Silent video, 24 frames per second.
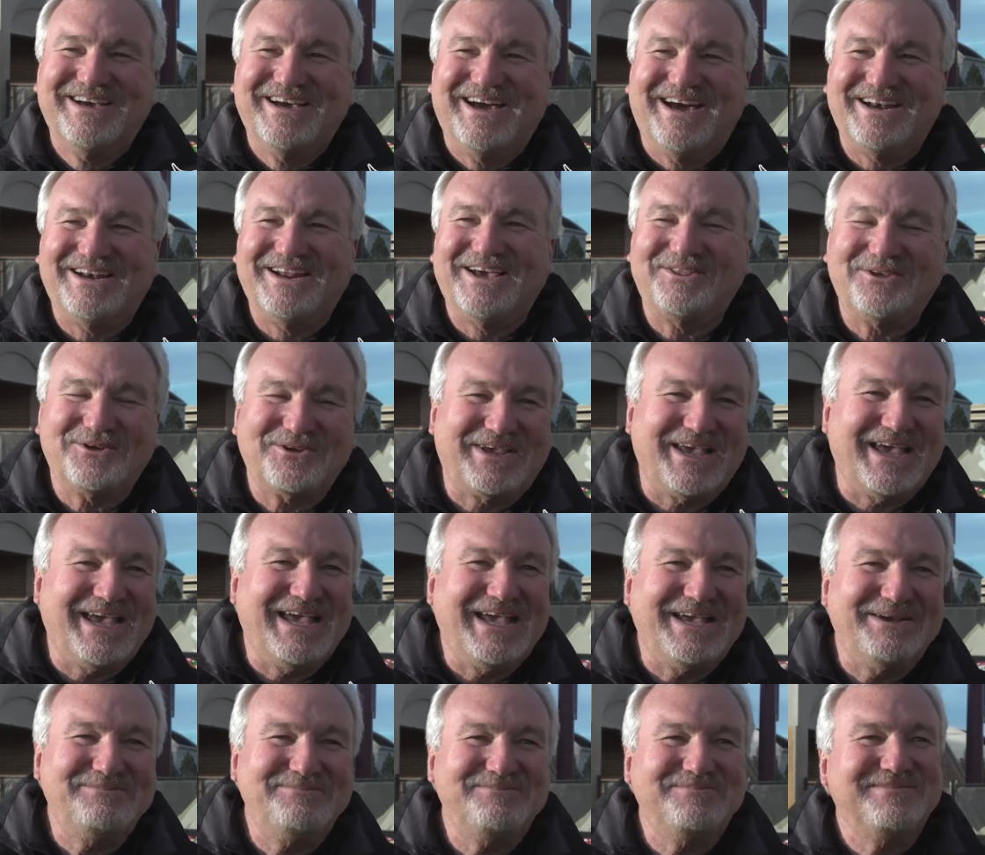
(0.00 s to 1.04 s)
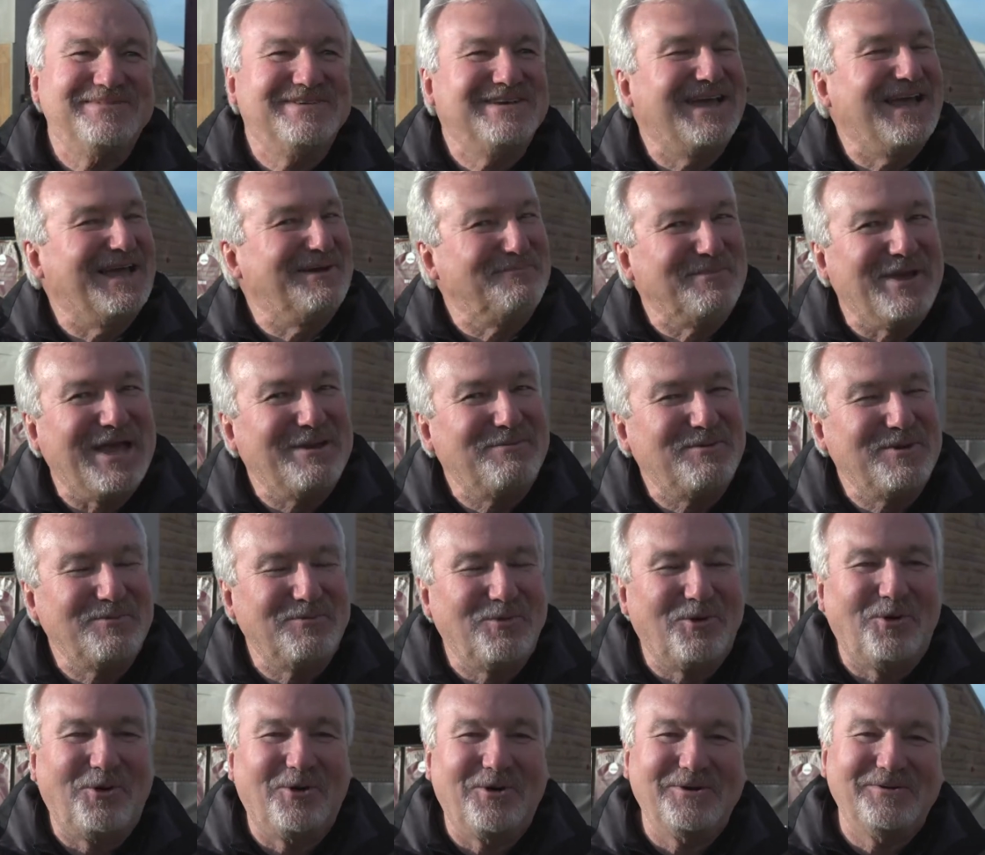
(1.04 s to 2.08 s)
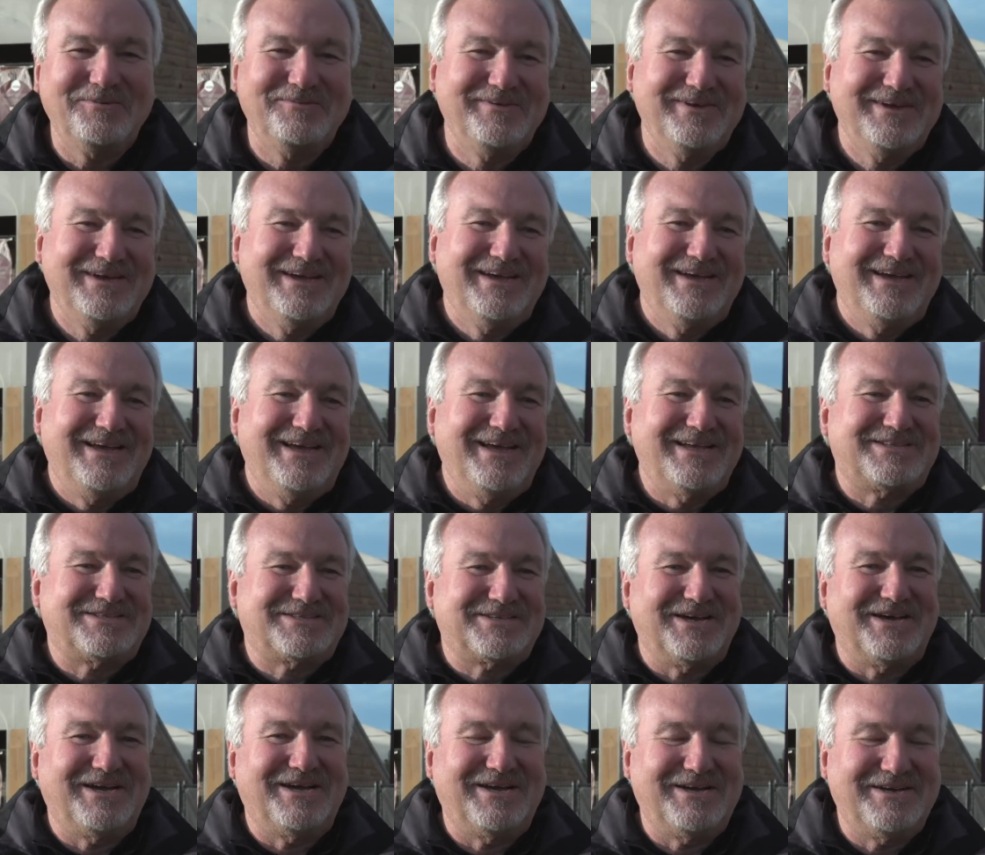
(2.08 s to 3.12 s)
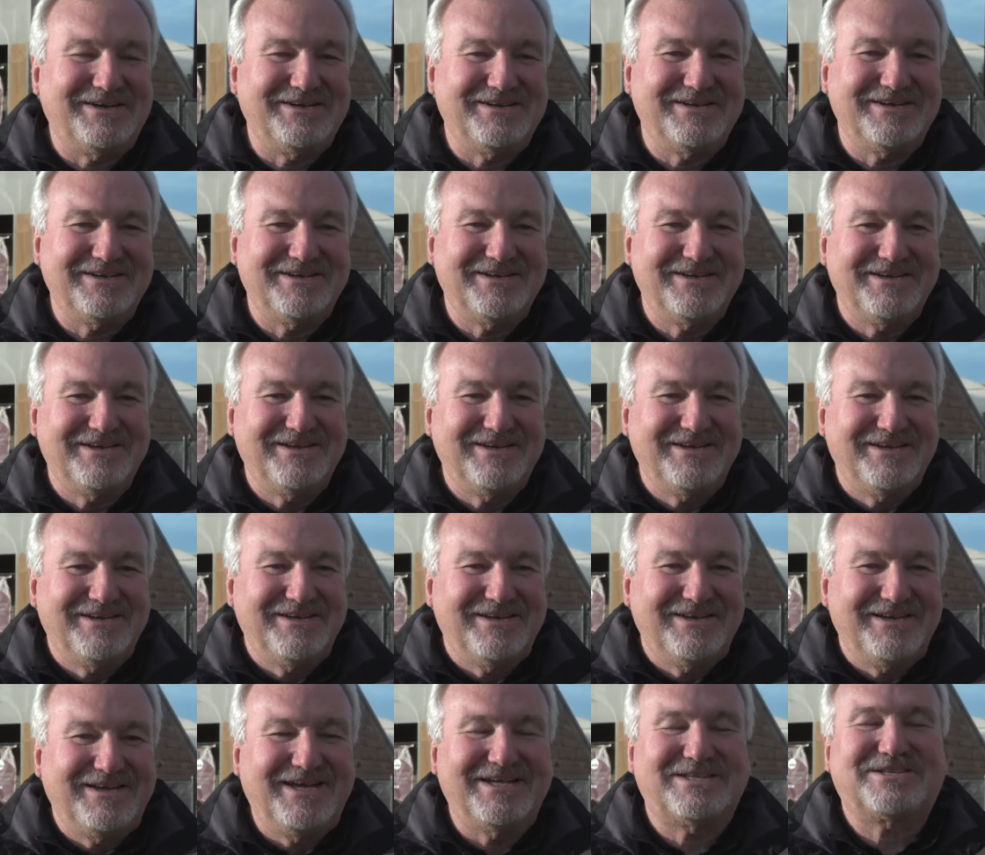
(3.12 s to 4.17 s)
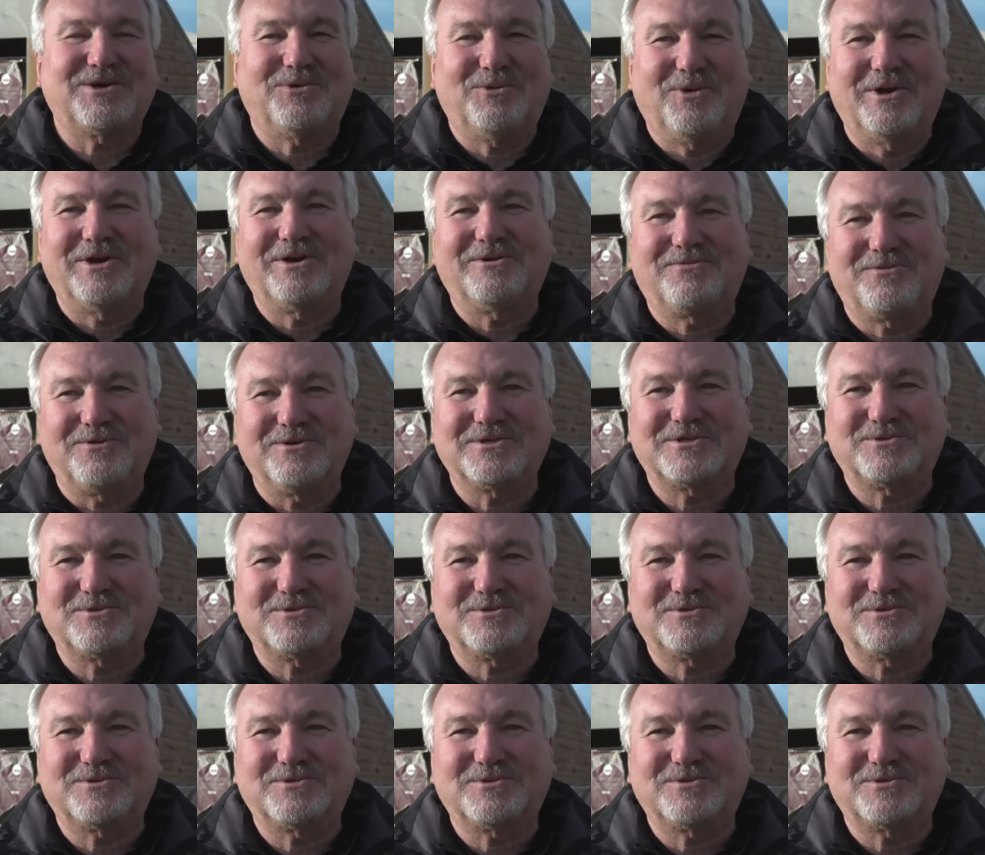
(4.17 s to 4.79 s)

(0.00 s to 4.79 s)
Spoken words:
another game, and maybe more, it's a wonderful